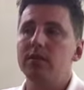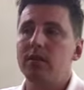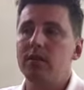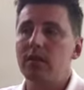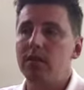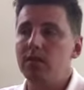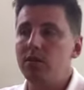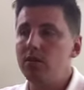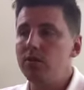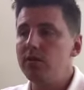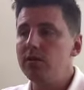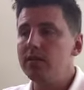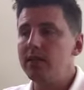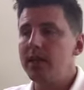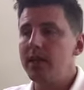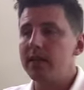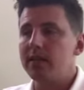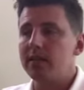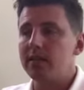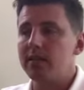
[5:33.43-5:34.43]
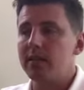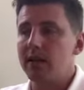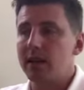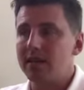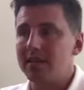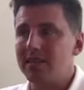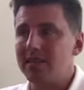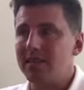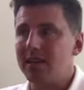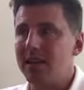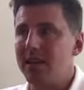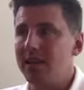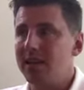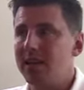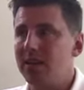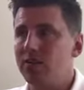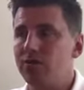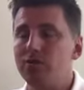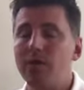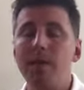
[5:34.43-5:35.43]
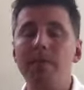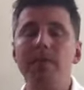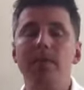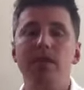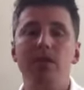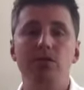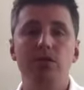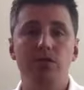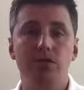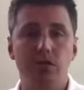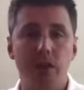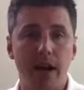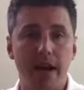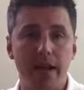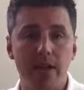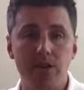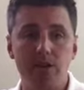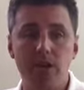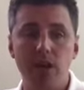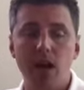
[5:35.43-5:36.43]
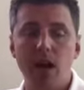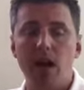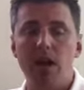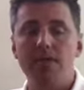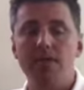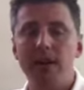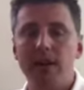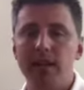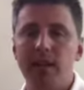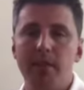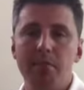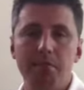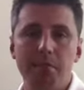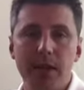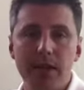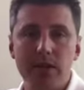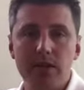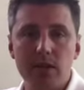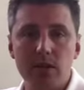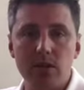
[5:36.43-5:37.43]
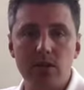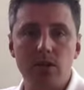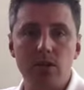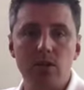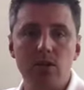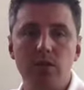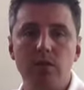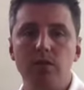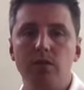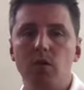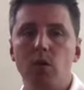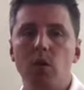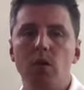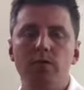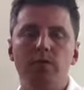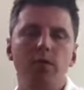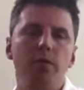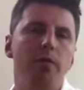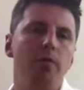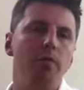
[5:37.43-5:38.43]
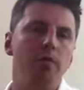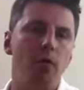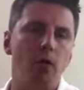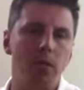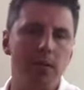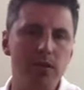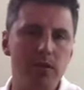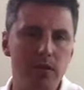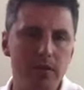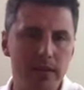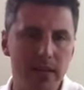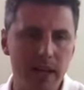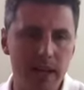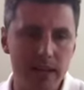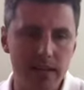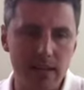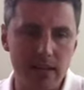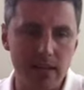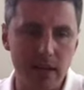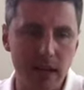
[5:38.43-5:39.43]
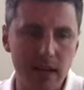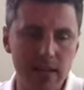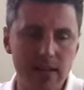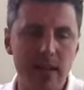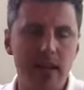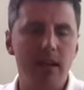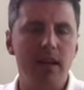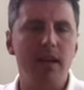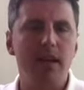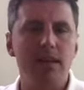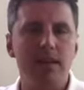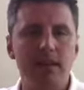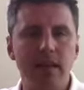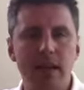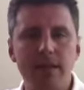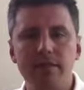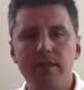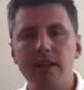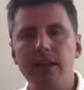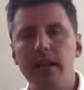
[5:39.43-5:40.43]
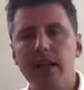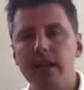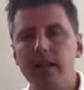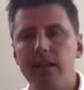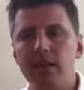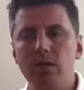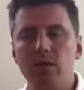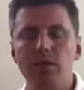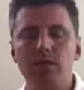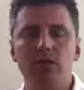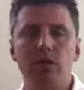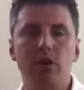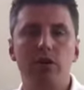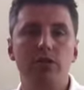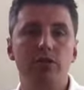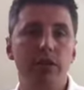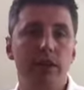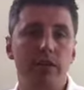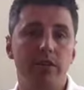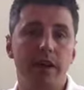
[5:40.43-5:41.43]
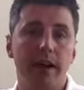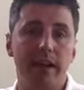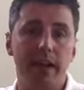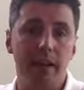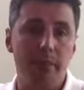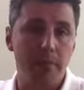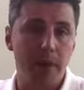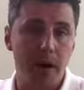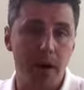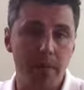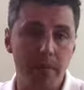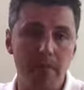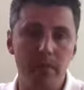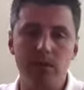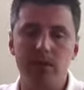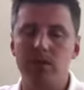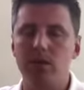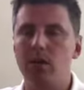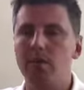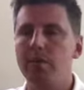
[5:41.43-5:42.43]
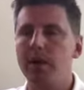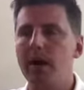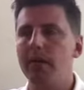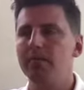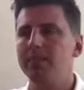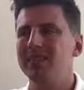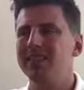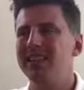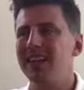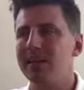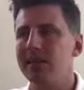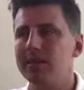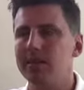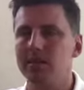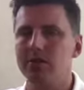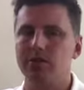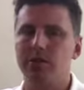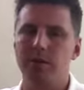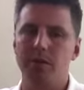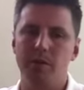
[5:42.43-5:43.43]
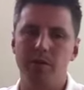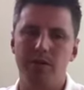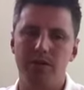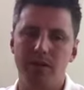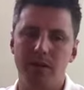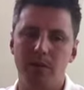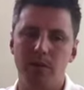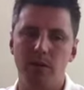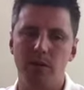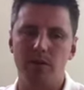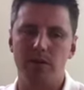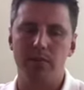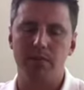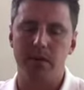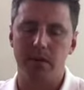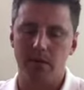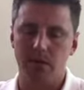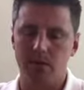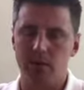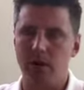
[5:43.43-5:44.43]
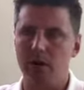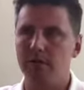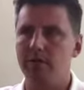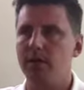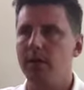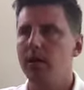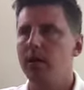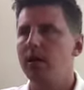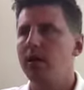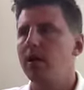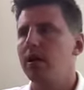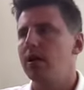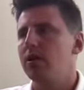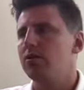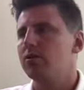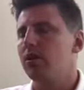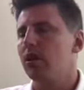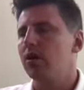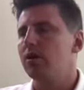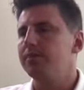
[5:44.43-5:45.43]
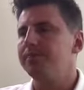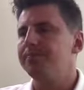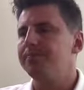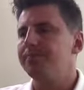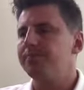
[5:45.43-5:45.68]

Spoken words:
use the exercises in the repetition range that they're best suited for performance of the exercise, safety, and then also generating a pump. So a pump does contribute somewhat to muscle growth. So